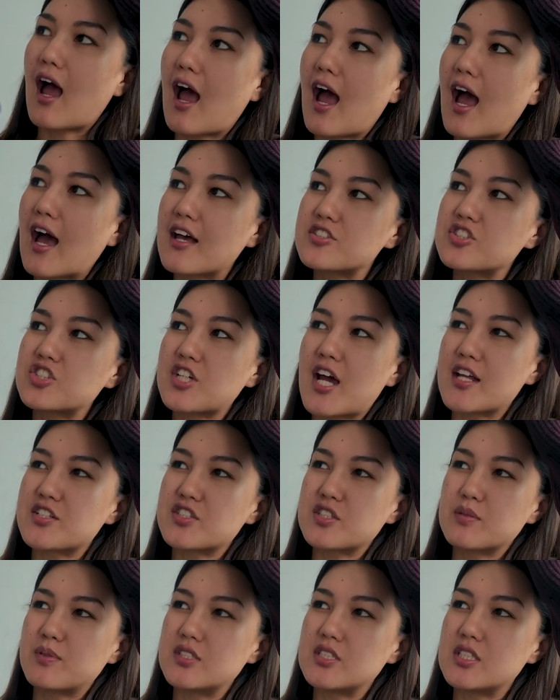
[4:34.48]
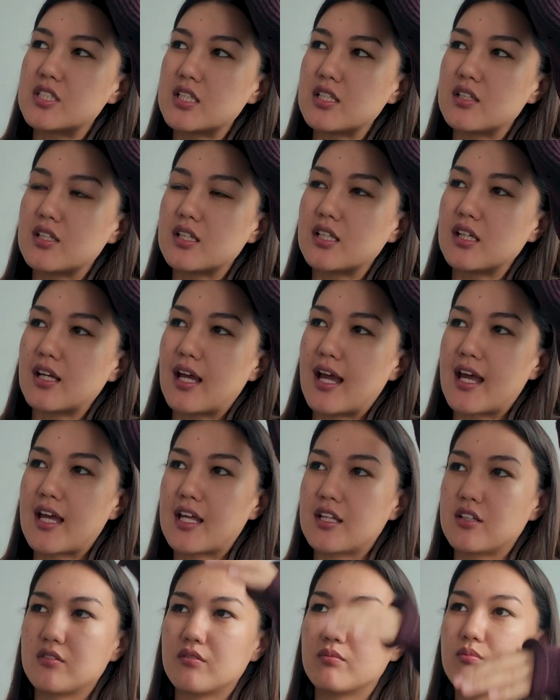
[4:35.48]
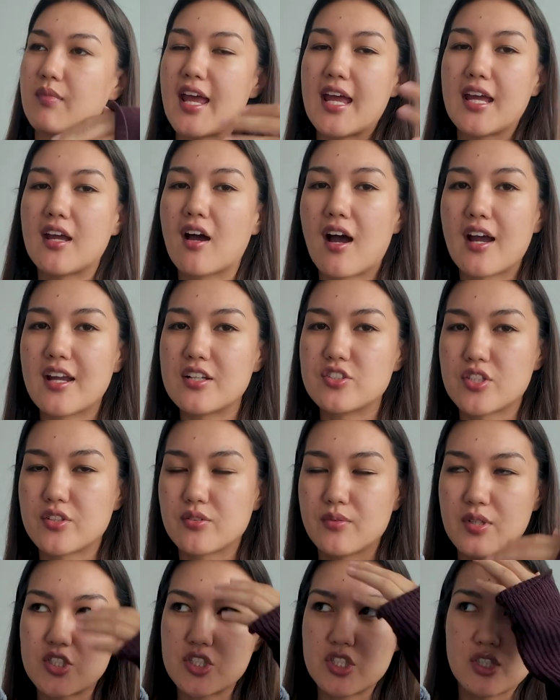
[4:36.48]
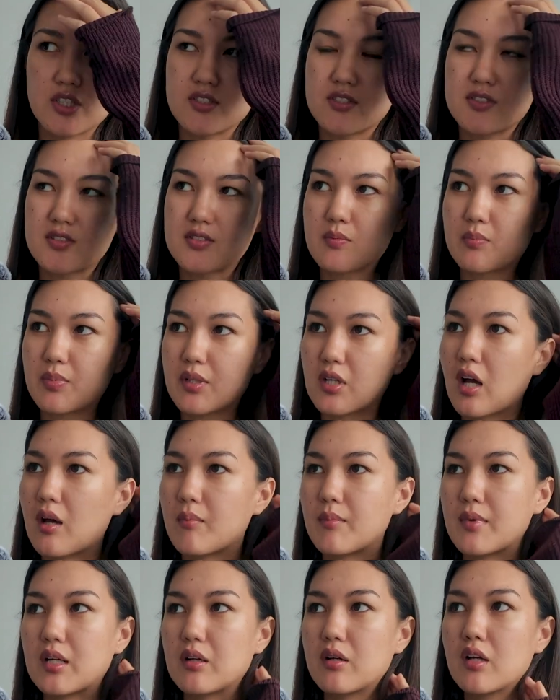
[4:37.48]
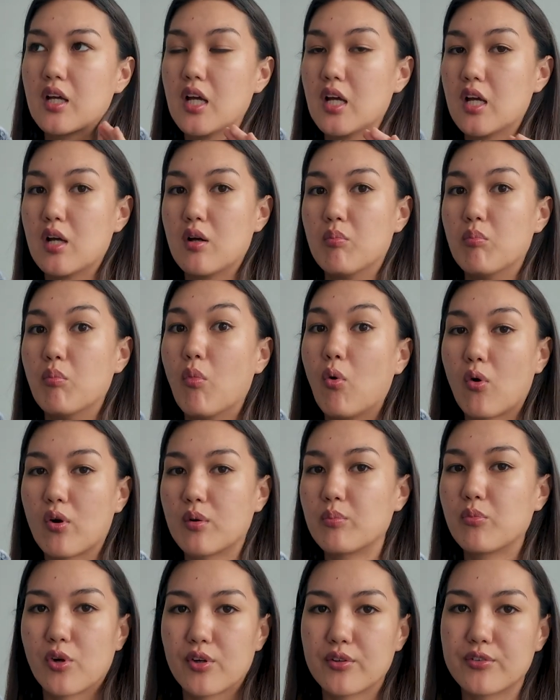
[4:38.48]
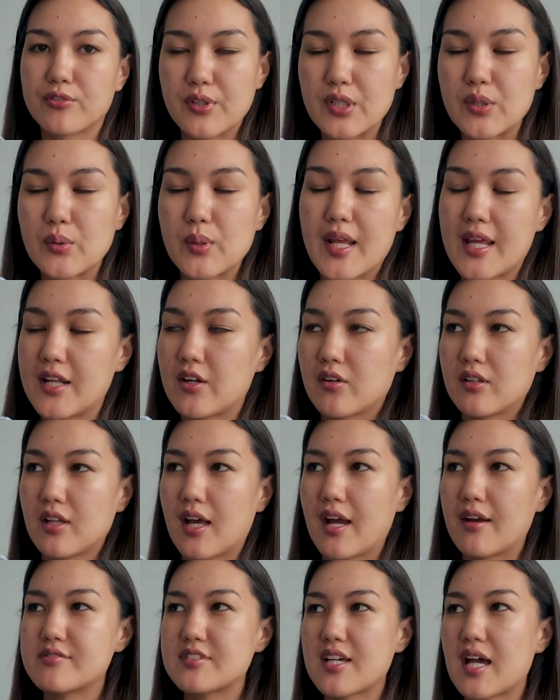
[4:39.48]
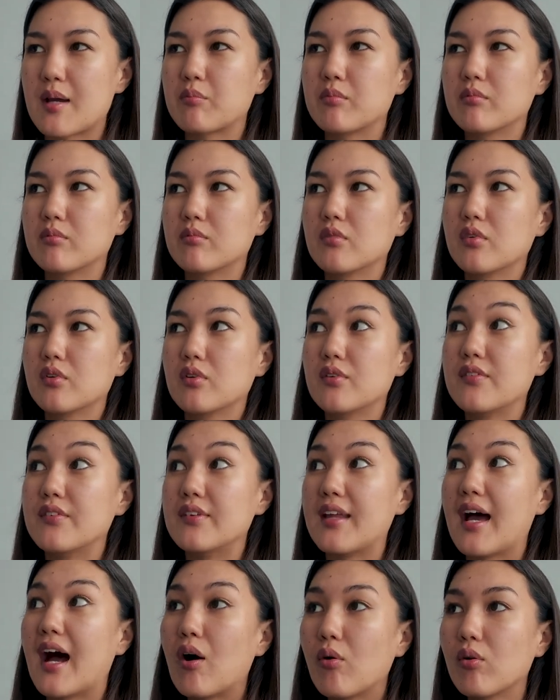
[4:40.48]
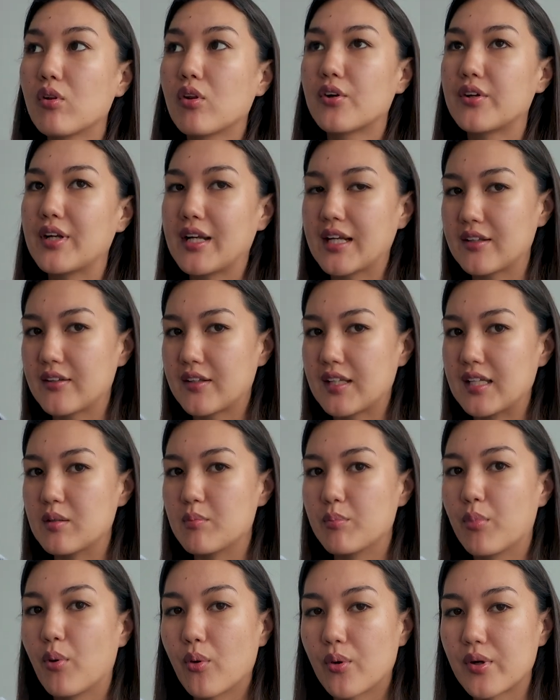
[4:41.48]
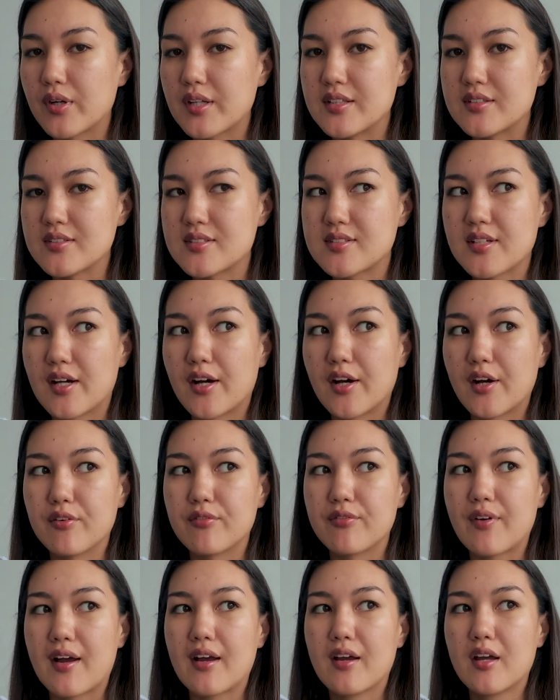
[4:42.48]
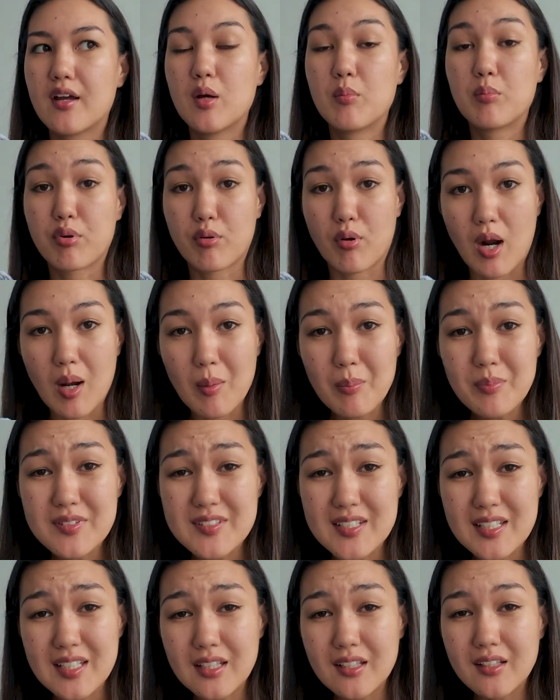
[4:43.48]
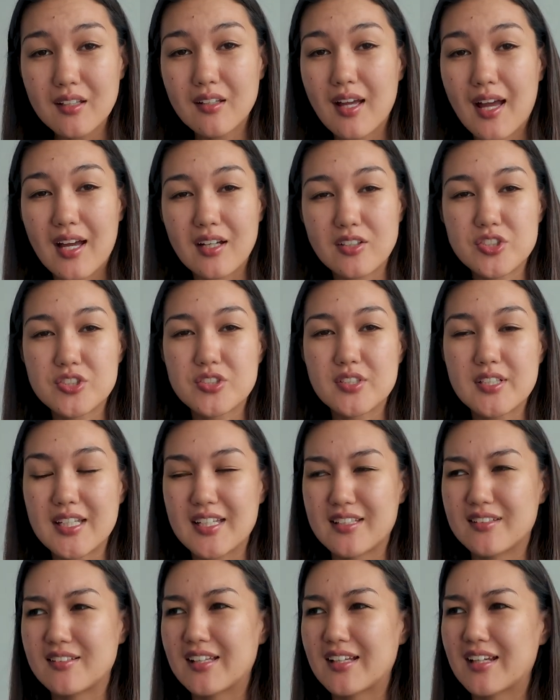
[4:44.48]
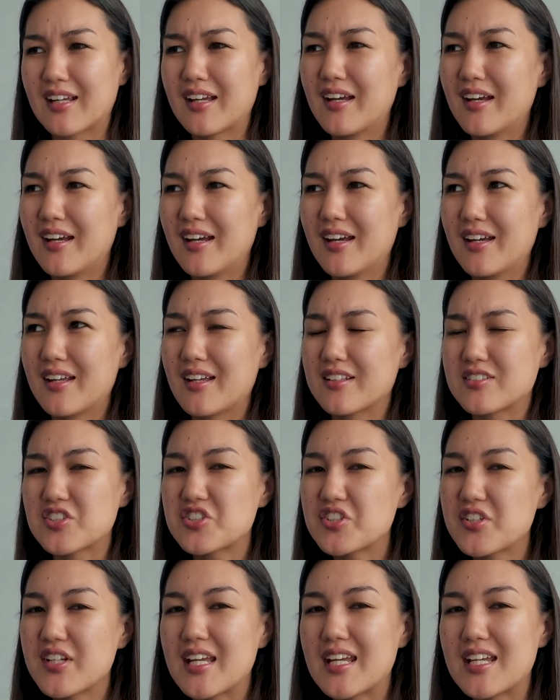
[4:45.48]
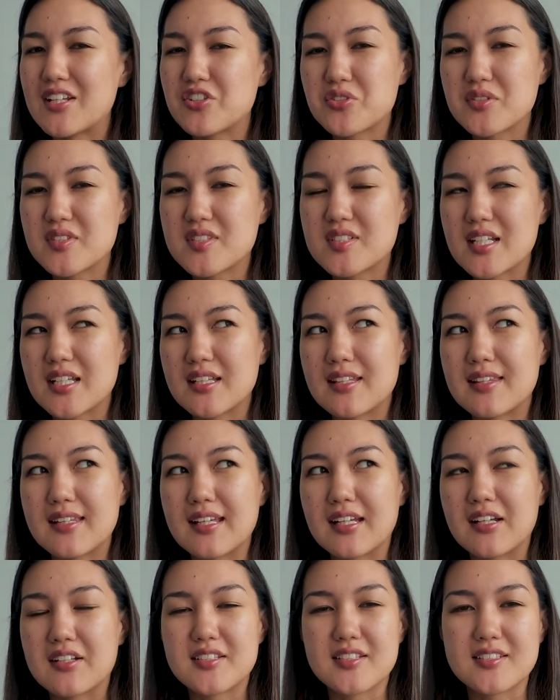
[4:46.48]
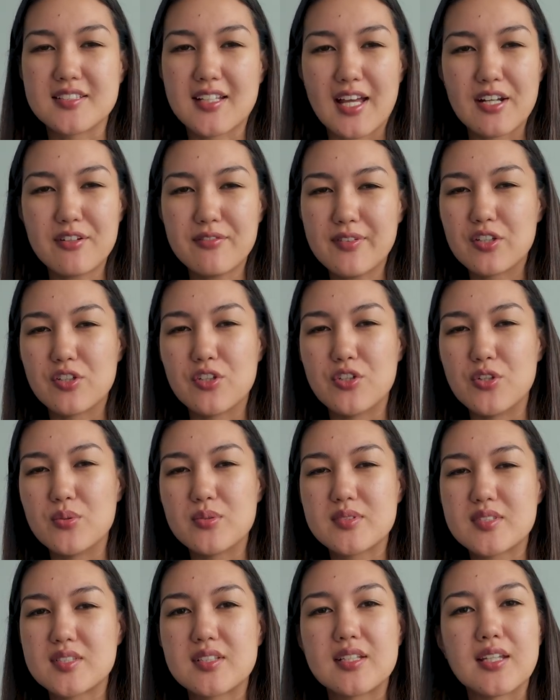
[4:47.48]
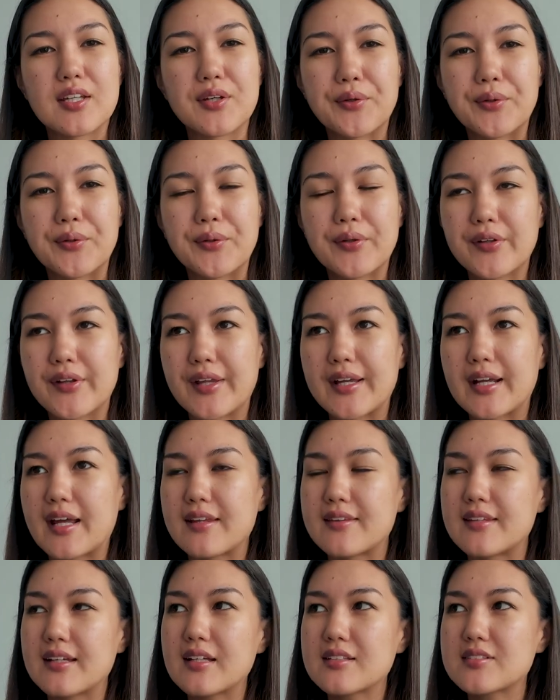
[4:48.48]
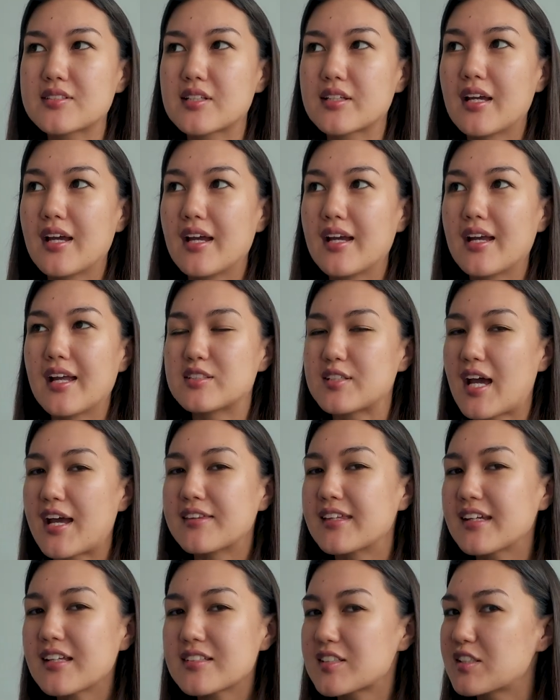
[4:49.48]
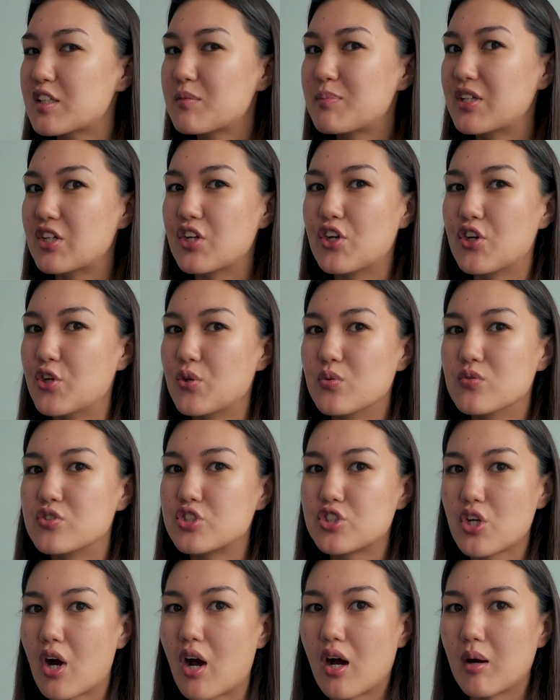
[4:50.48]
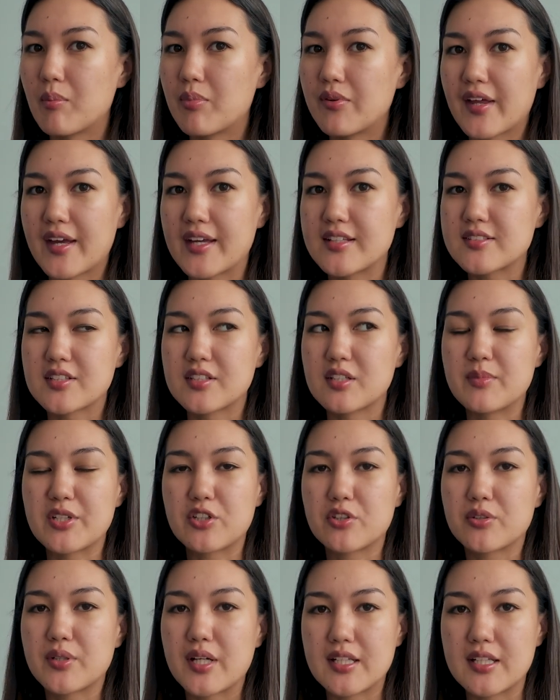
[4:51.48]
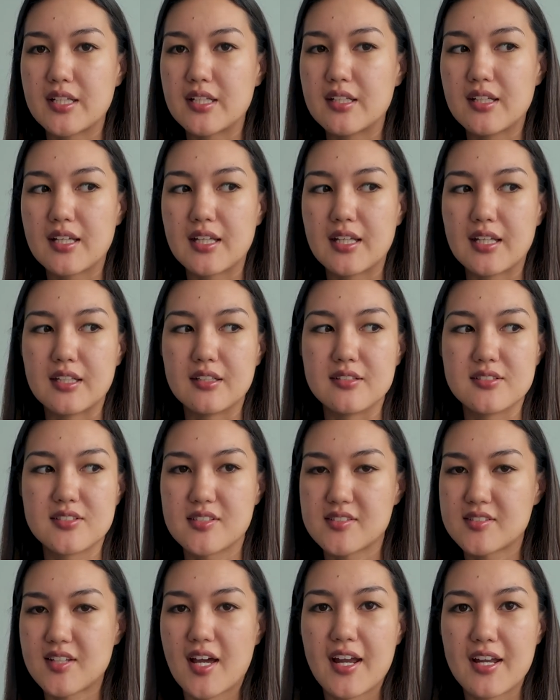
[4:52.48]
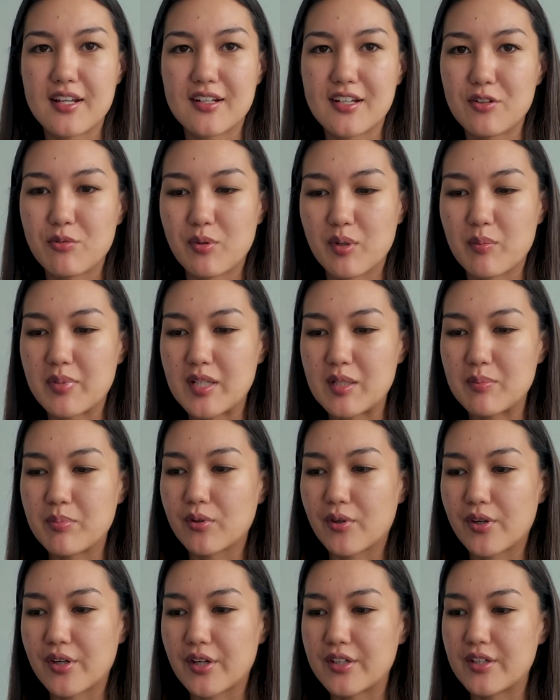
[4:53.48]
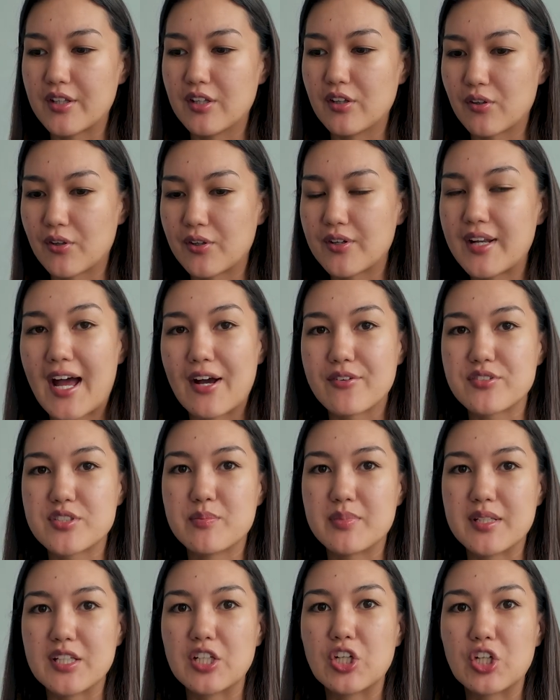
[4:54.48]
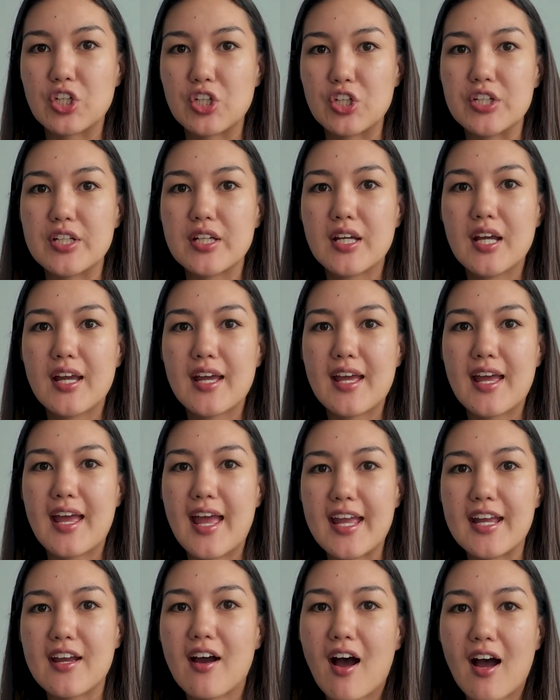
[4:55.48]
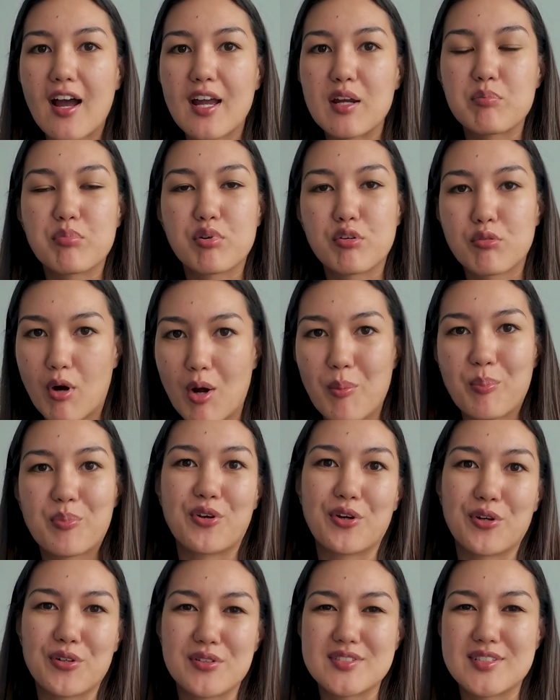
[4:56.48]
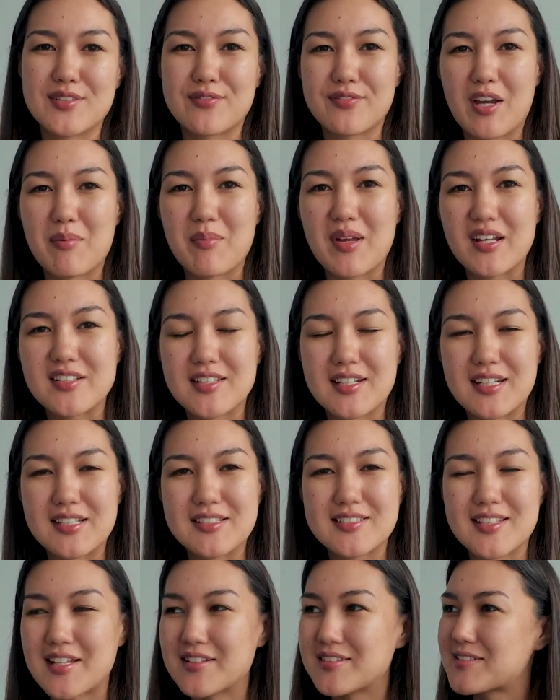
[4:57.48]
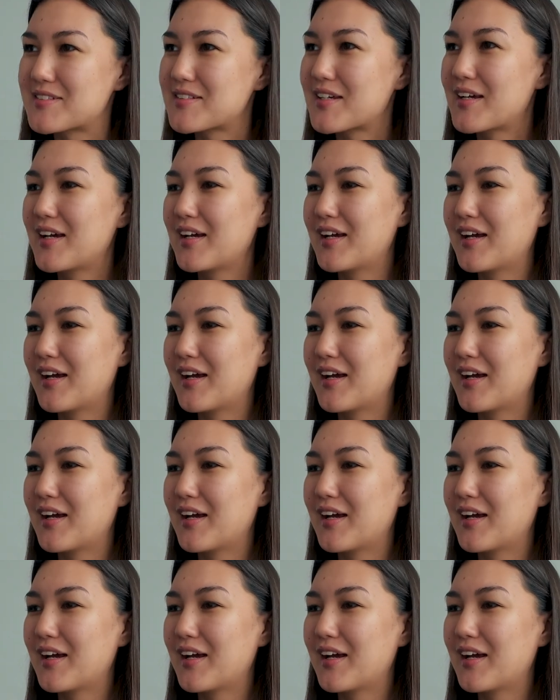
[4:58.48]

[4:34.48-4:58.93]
As ChatGPT and AI generation is becoming more and more frequent in our lives, I'm now learning the importance of prompting actually, and like that's such an interesting thing because it's kind of like a new skill. Like, I think it's going to be a new job that is going to be created in society where people are going to learn how to be good AI prompters, if that makes any sense.